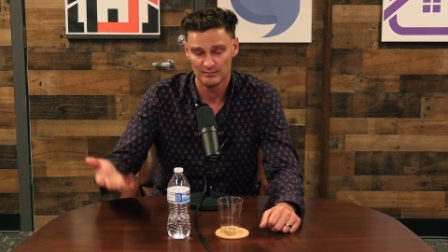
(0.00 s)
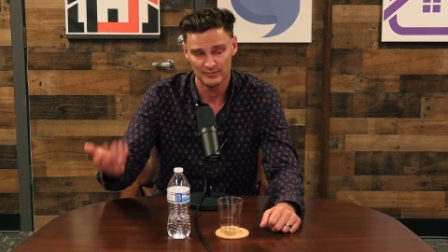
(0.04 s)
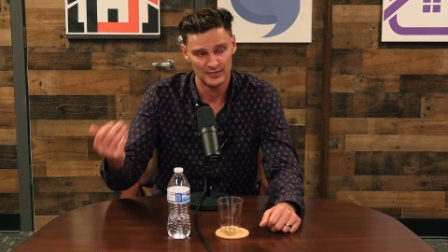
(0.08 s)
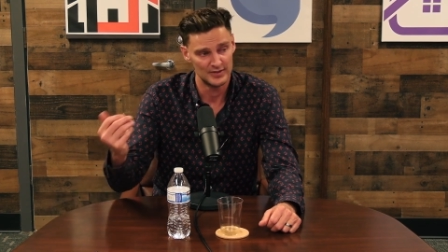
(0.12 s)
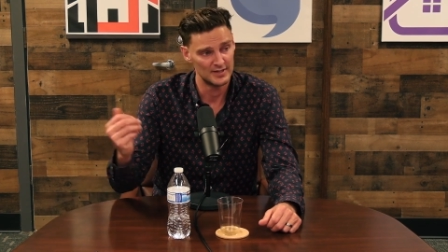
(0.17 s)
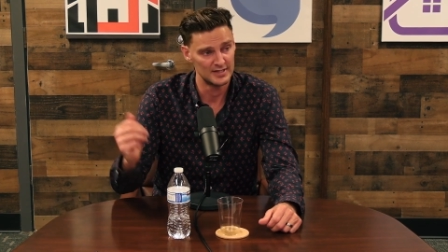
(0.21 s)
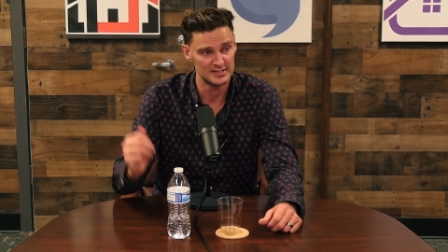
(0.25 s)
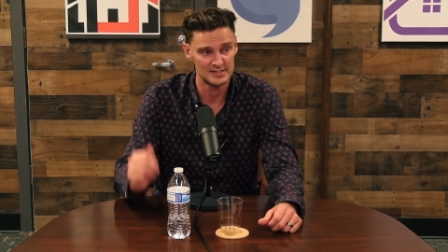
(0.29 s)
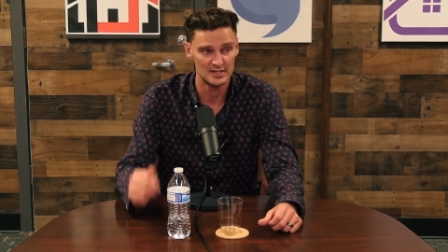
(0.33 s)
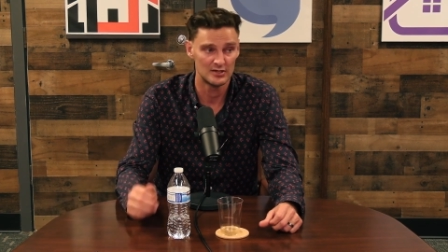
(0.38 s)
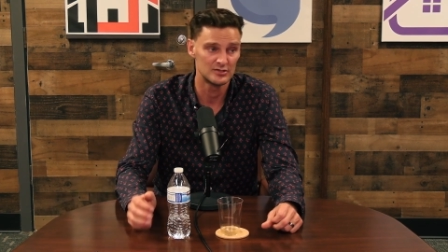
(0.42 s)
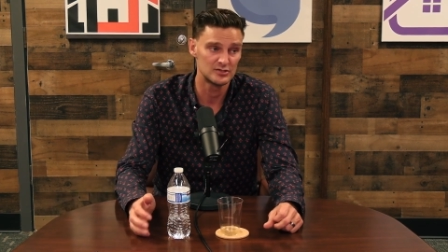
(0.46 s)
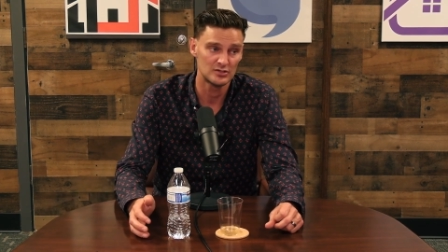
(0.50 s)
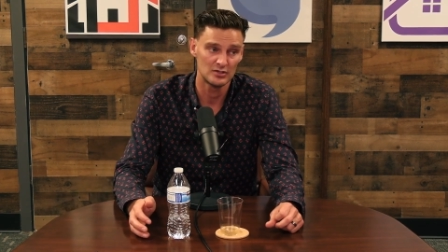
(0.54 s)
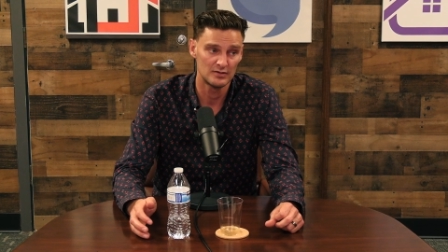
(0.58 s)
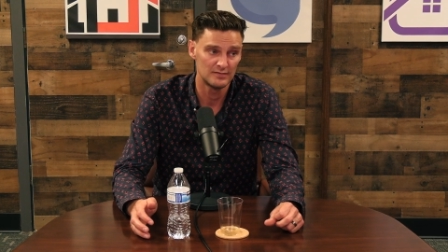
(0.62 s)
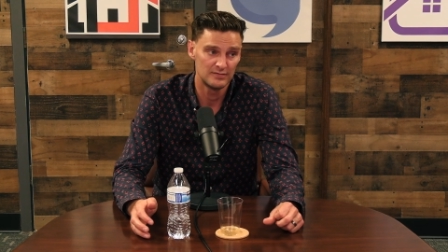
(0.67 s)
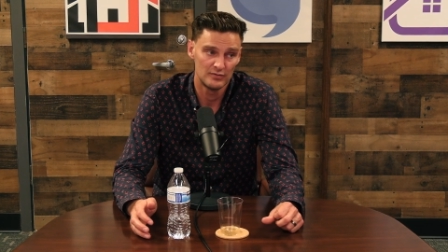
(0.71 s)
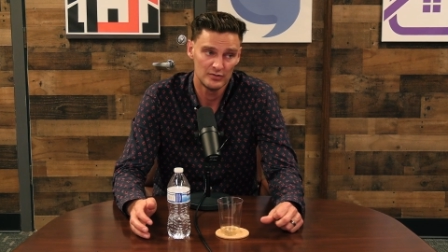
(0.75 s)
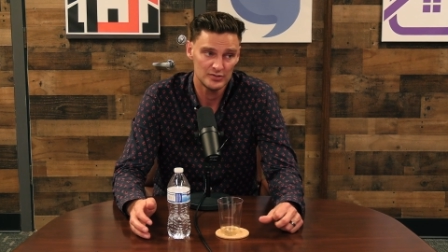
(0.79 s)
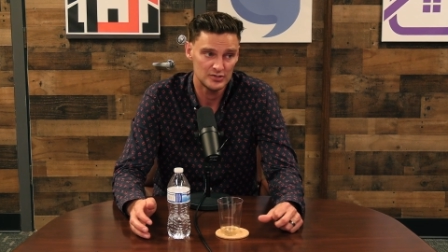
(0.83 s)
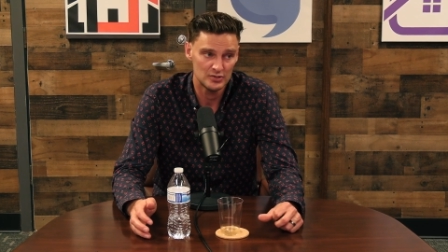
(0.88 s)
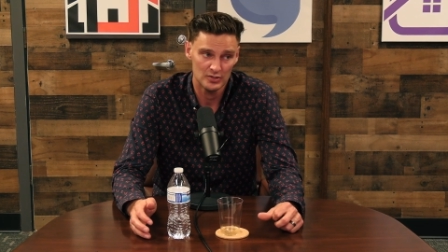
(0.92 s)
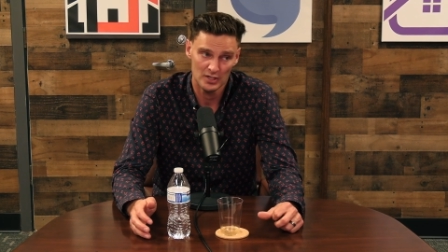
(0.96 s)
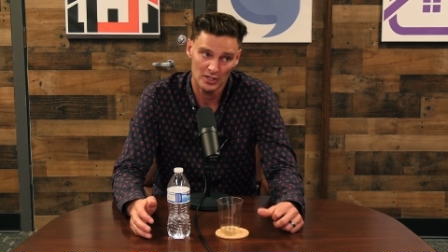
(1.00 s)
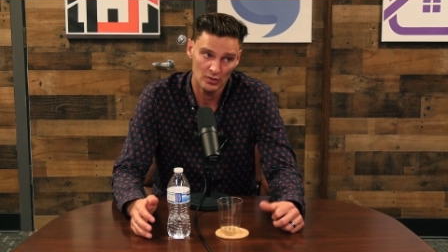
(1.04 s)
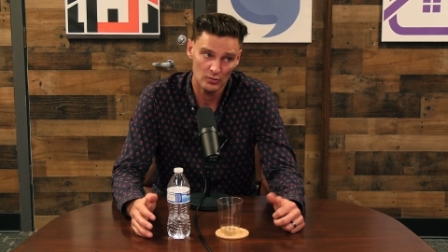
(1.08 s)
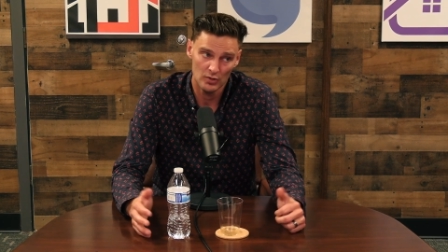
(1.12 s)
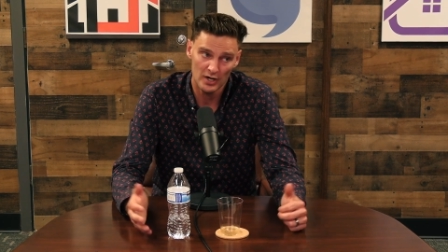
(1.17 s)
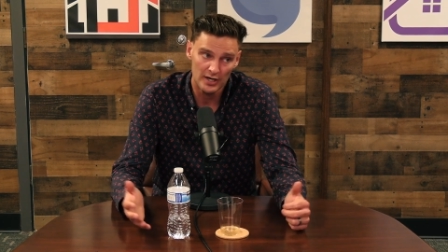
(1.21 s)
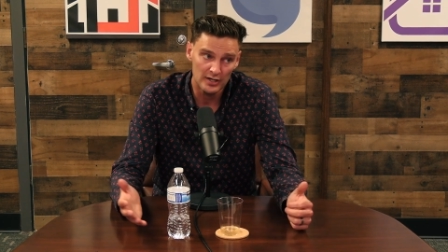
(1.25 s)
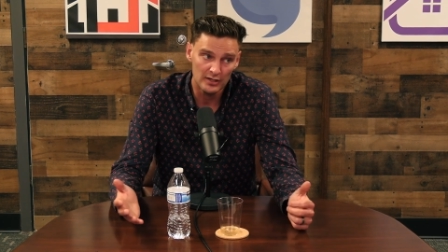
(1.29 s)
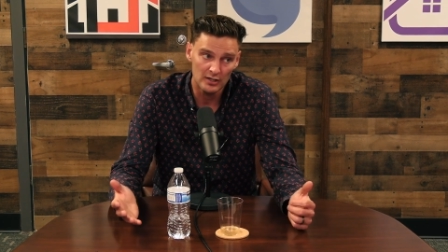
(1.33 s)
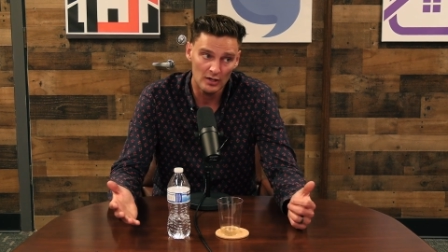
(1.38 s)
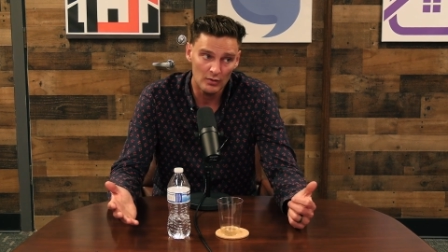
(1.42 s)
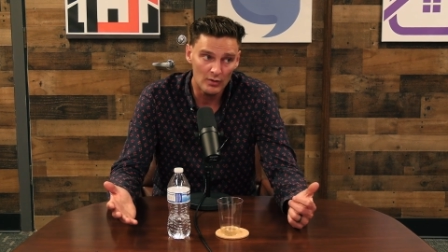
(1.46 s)
then that's how it's going to force your N O
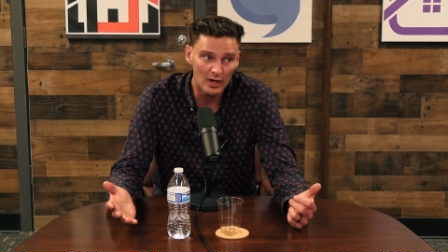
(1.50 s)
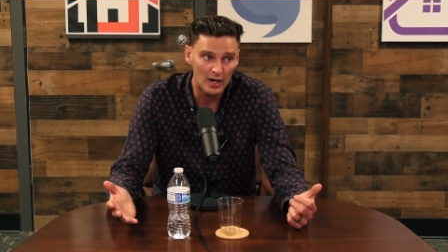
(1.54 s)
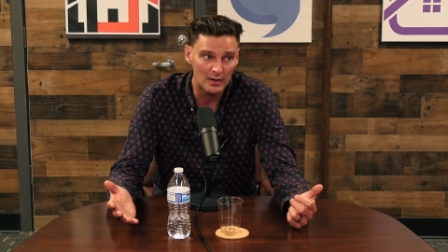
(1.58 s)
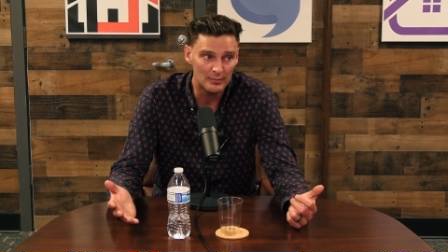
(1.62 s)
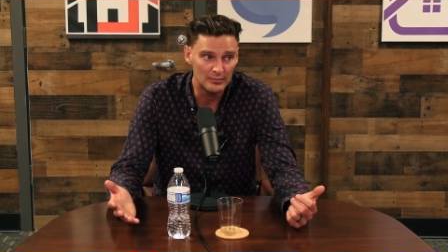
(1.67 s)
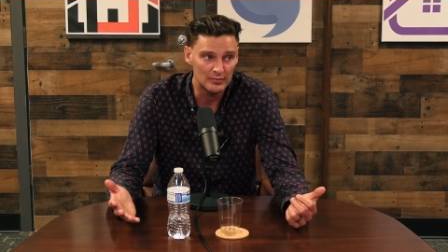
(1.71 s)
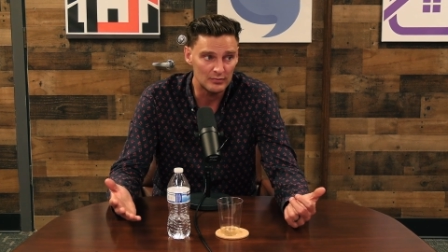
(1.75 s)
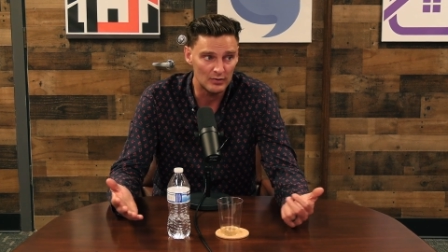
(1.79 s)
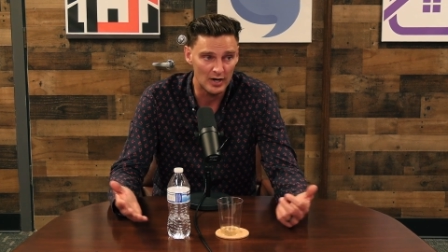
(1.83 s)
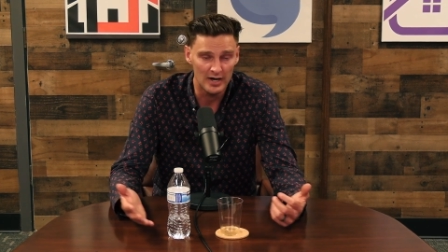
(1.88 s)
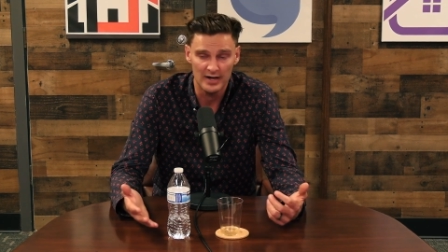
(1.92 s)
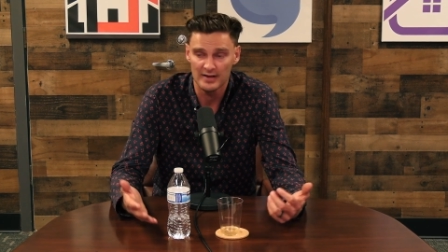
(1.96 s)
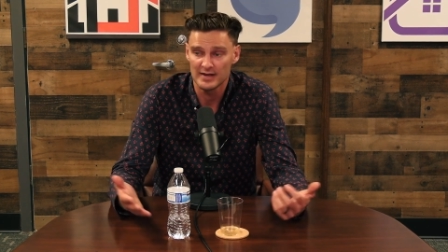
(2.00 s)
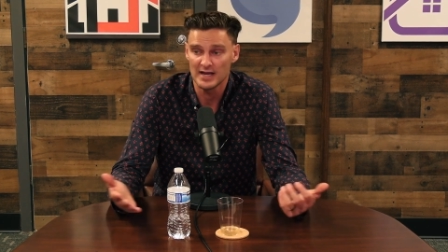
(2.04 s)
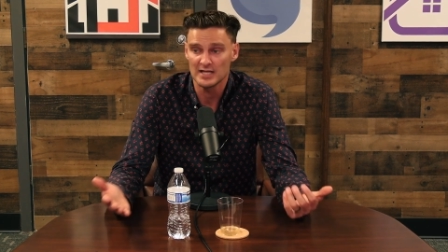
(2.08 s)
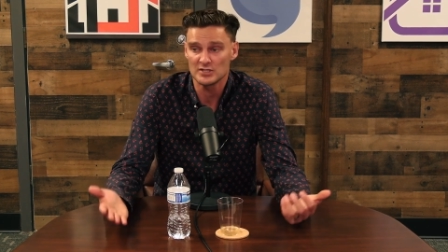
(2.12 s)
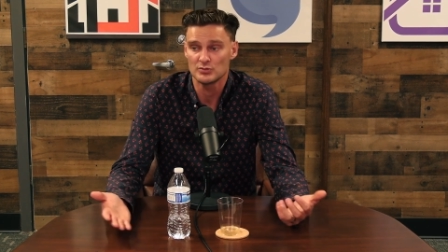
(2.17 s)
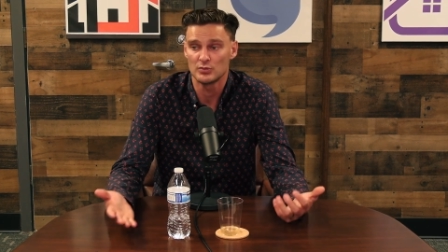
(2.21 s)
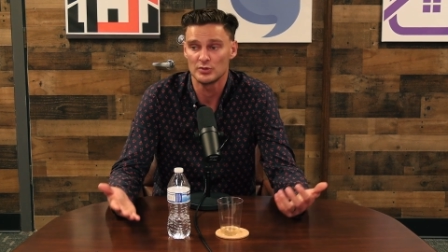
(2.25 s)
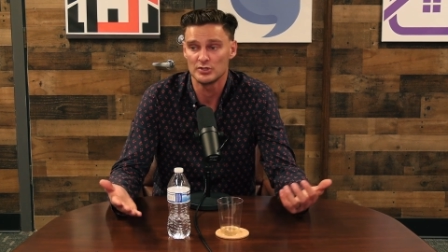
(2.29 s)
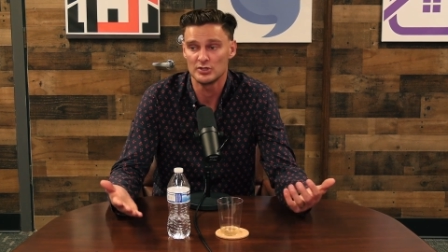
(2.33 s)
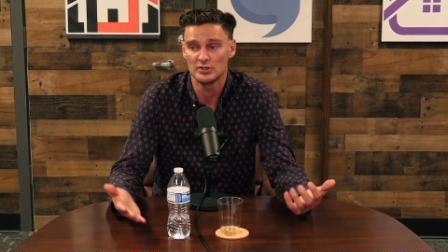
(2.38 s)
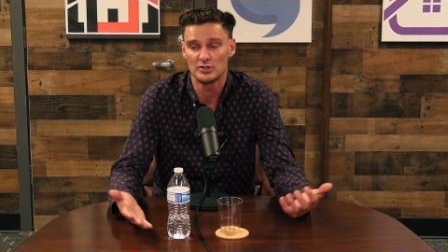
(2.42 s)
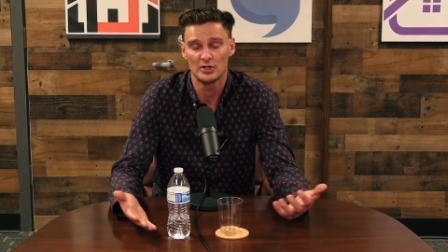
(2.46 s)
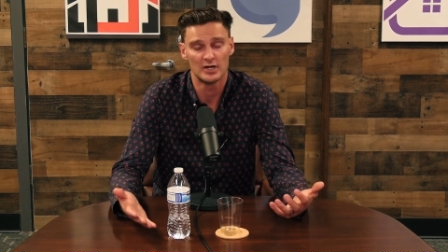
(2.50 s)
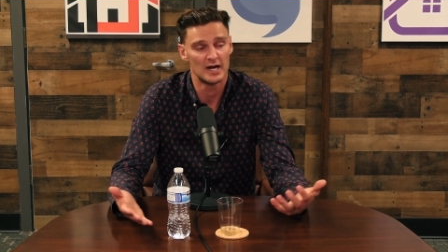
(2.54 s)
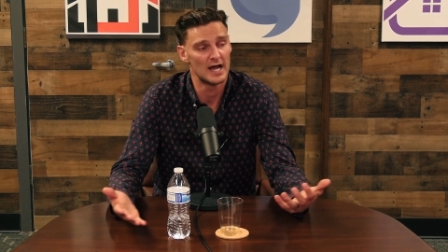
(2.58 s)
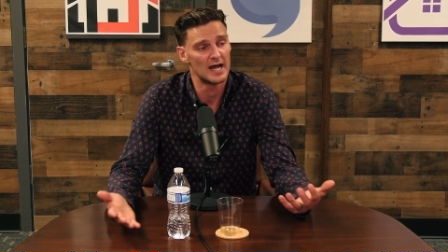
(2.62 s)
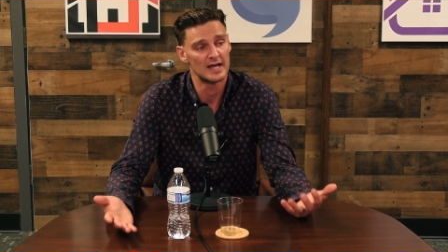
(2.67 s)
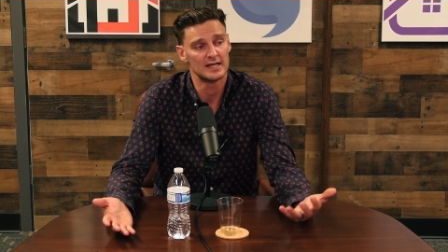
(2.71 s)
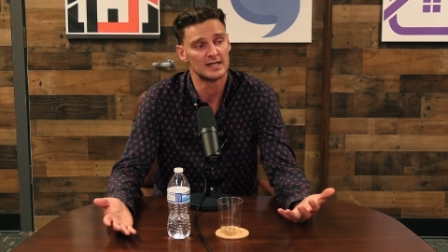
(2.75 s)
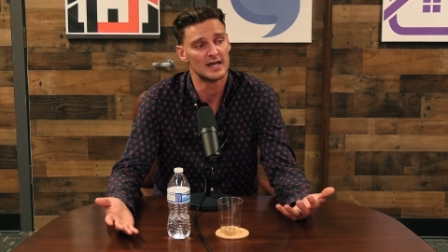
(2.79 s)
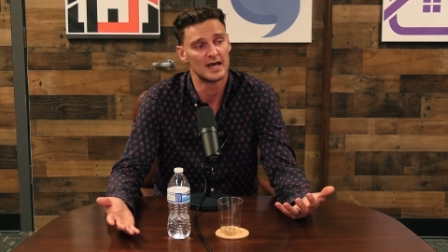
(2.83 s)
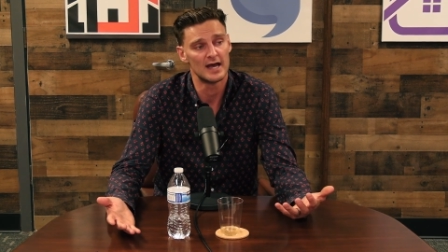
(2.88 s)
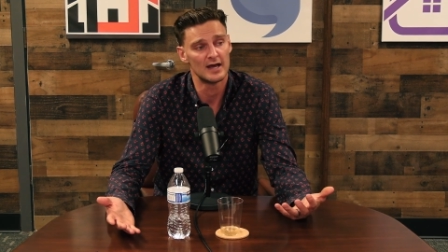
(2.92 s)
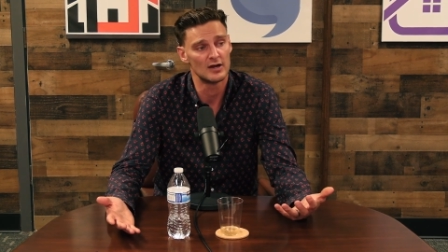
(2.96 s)
I to go up, right? And that's what you got to
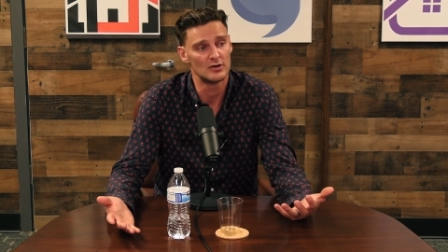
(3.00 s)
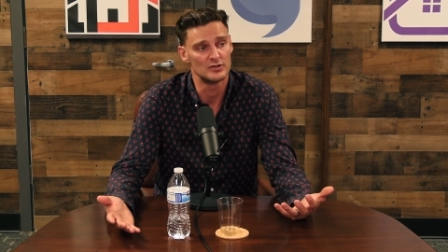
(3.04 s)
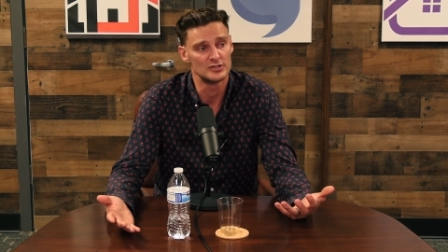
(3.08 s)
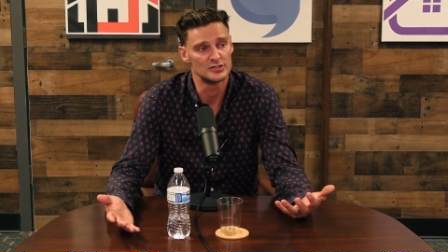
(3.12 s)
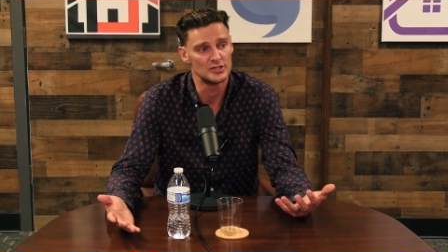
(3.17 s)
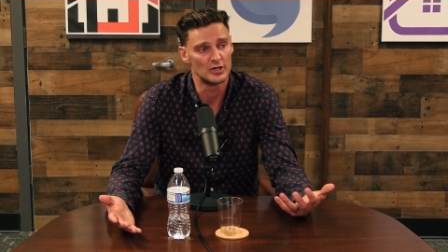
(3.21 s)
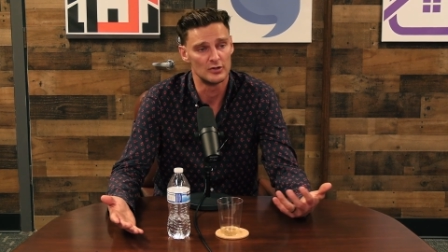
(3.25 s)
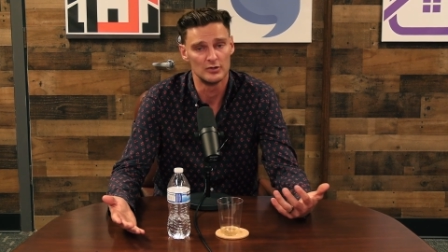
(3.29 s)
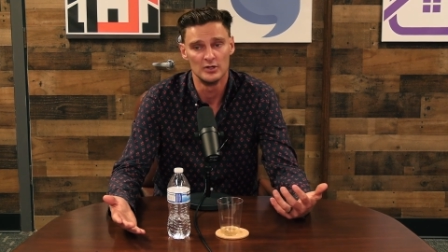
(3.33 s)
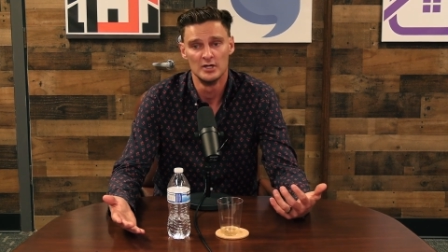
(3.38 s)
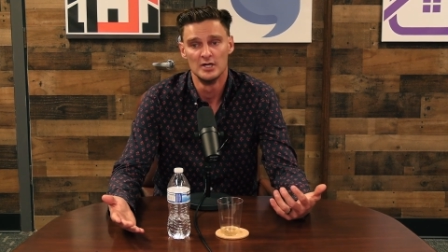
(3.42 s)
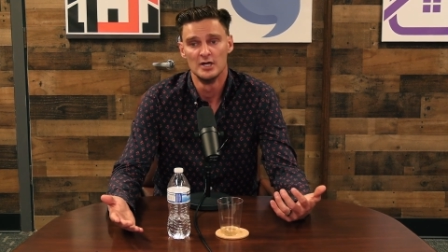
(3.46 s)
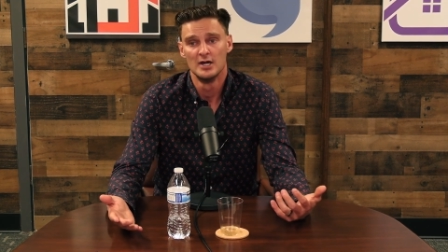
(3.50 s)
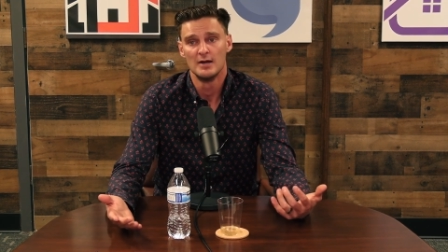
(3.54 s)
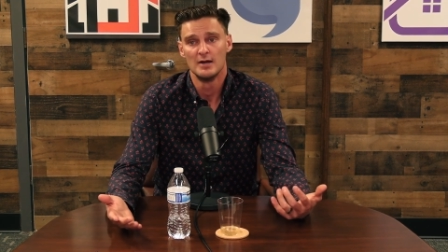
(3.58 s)
hang your hat on. So